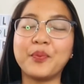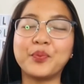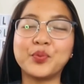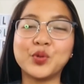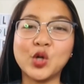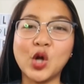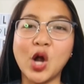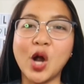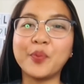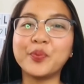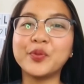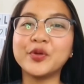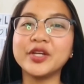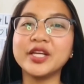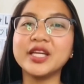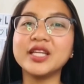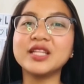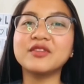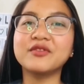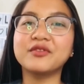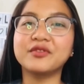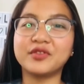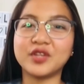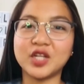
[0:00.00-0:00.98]

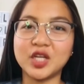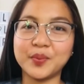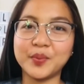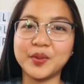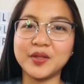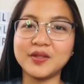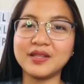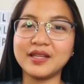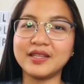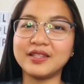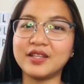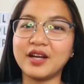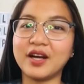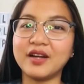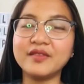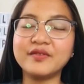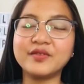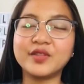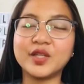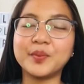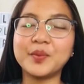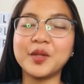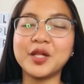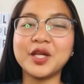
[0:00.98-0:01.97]
appropriate verbal and
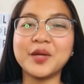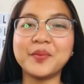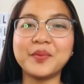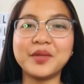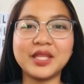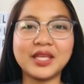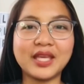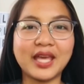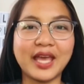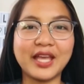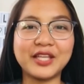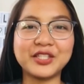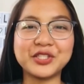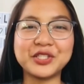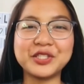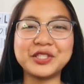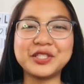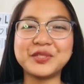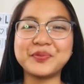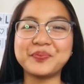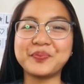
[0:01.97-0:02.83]
non-verbal communication